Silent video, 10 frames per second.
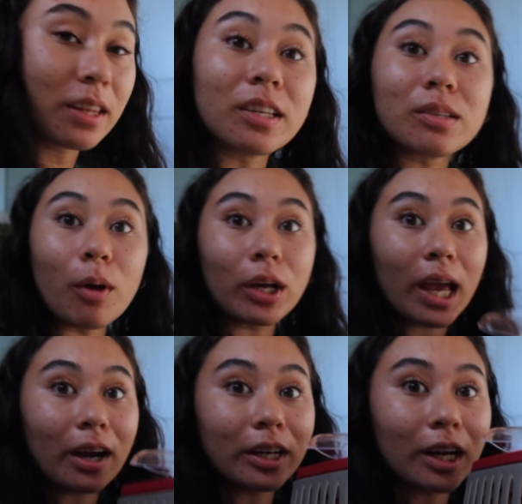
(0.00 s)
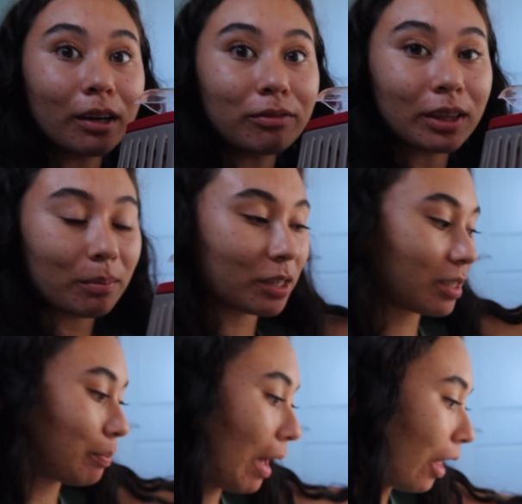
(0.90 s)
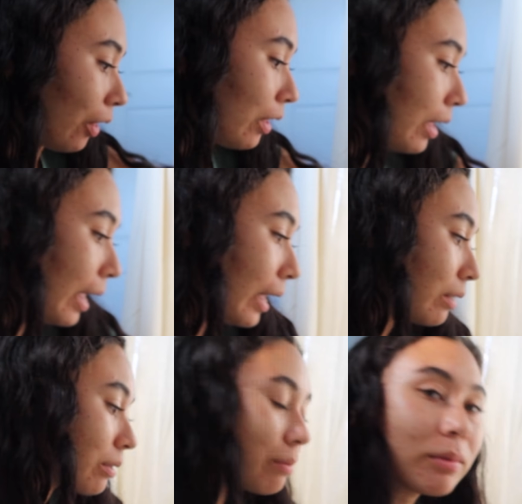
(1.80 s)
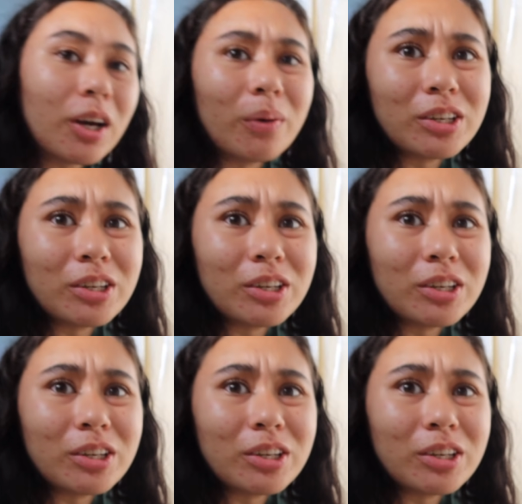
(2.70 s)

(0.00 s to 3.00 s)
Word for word: a small carrier for them to smell and go